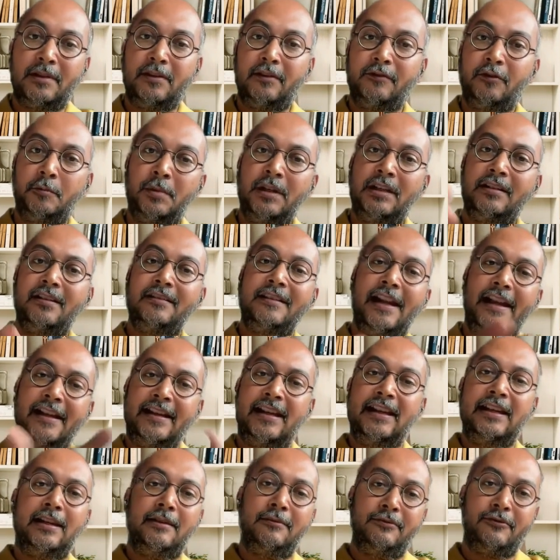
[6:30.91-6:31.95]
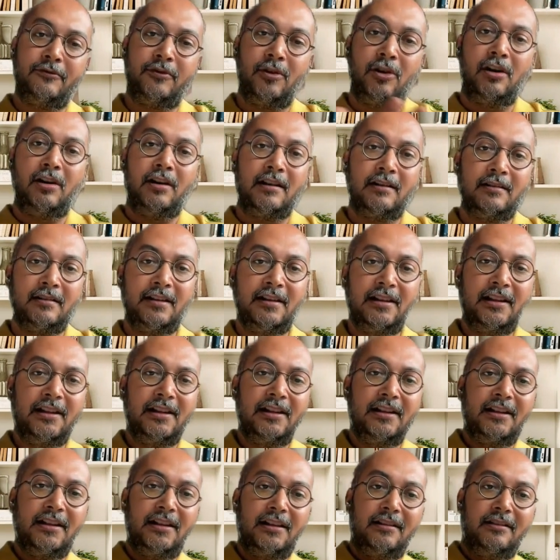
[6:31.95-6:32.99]
but if you've been tracking him for
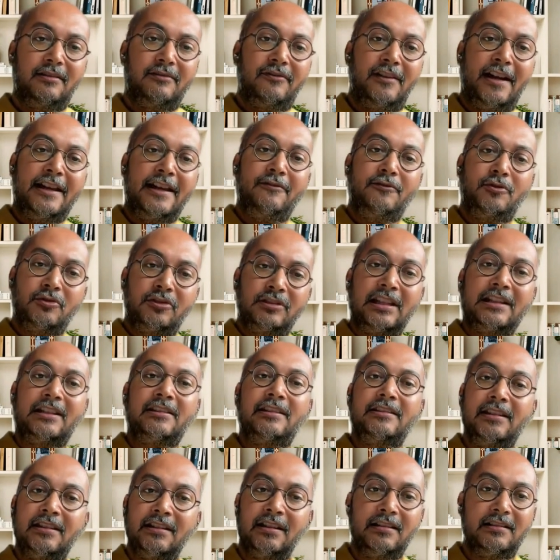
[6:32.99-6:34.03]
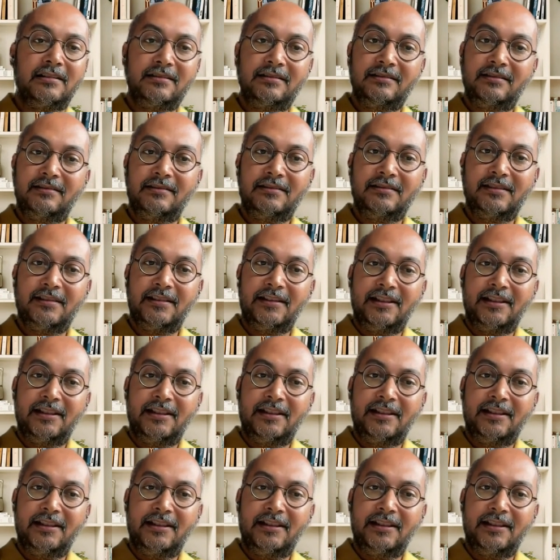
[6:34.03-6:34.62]
5 to 6 years,